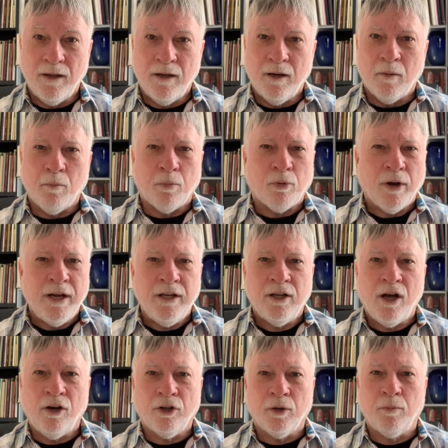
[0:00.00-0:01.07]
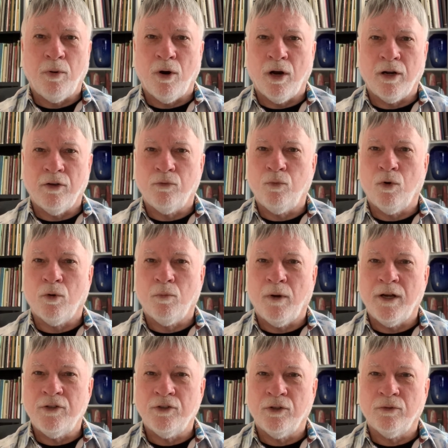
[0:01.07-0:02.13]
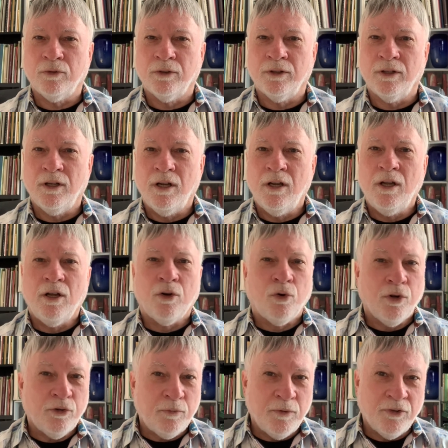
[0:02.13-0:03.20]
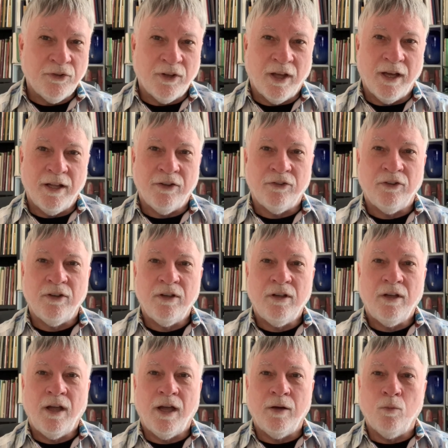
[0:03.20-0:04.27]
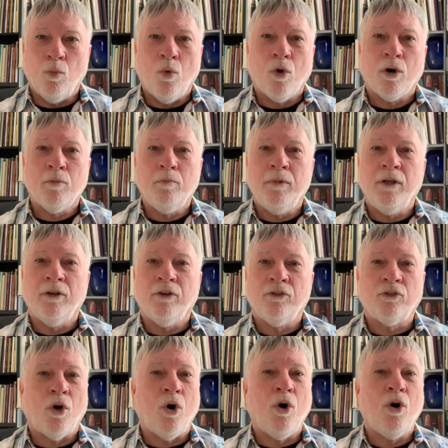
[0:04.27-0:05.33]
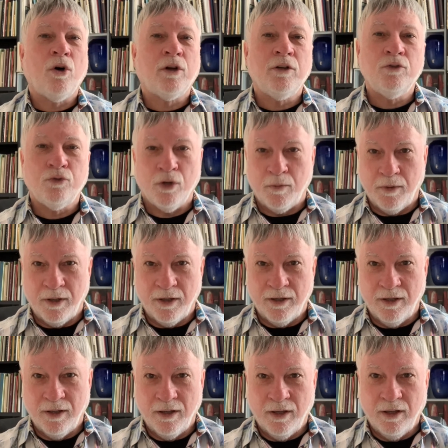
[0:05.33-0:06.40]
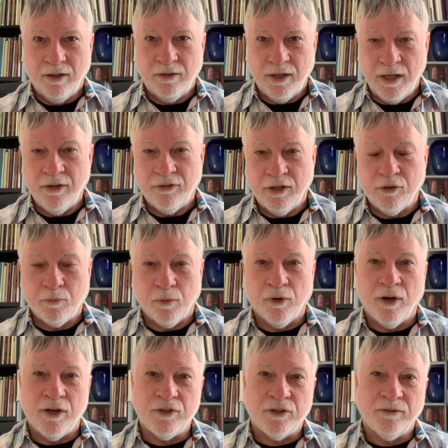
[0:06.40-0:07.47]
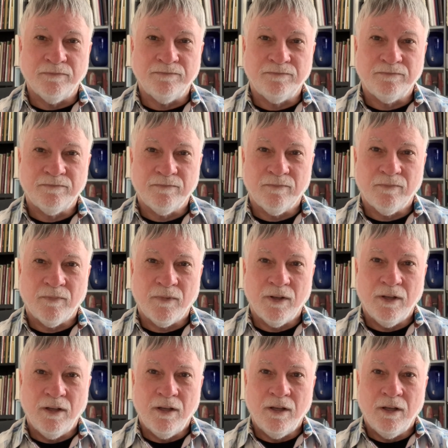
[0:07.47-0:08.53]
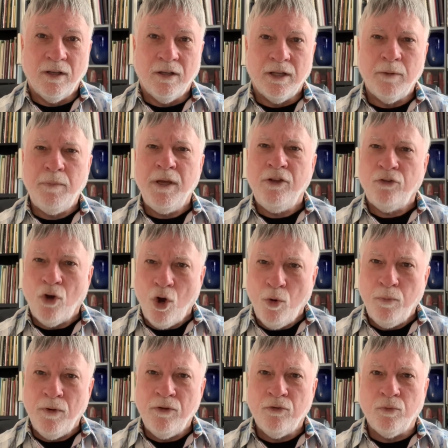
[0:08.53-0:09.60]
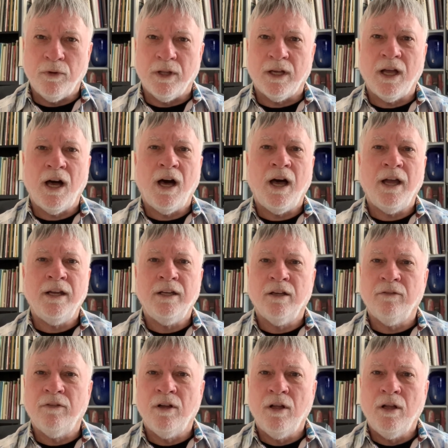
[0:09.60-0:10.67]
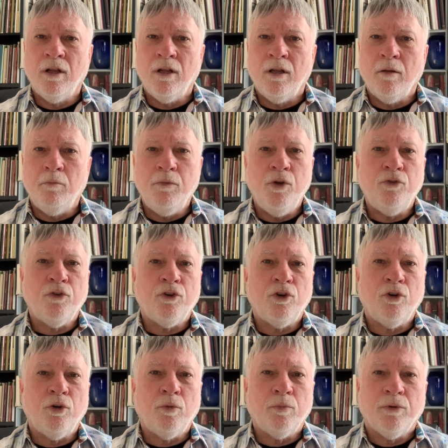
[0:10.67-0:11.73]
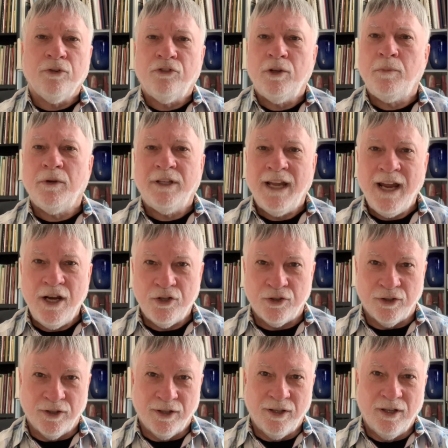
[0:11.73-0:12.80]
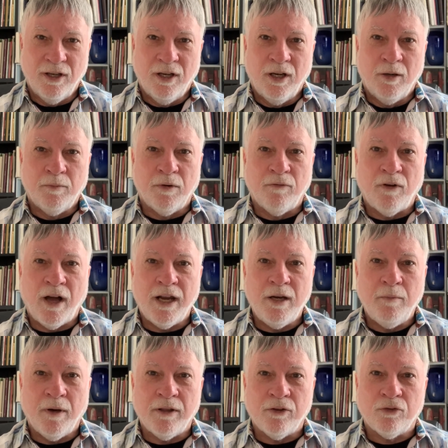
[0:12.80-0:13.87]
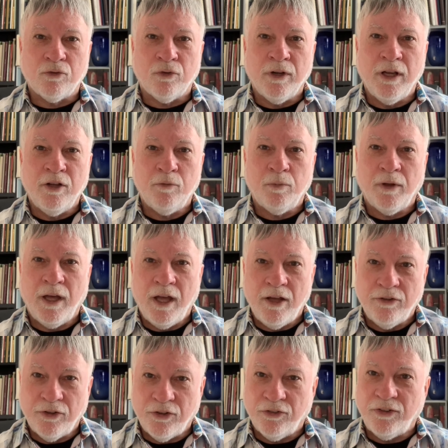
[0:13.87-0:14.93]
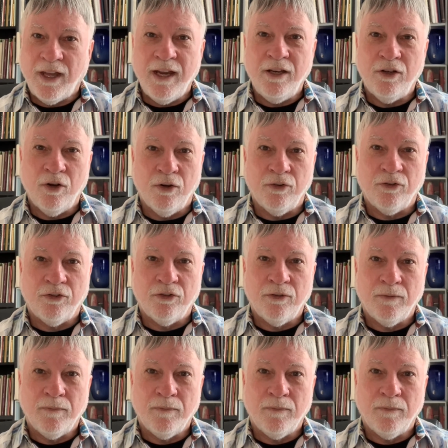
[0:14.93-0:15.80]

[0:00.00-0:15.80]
bright-colored parkas worn by children, Christmas lights, and warm meals all contributed to his inspiration. The piece opens with a kind of musical precipitation provided by the strings playing sustained notes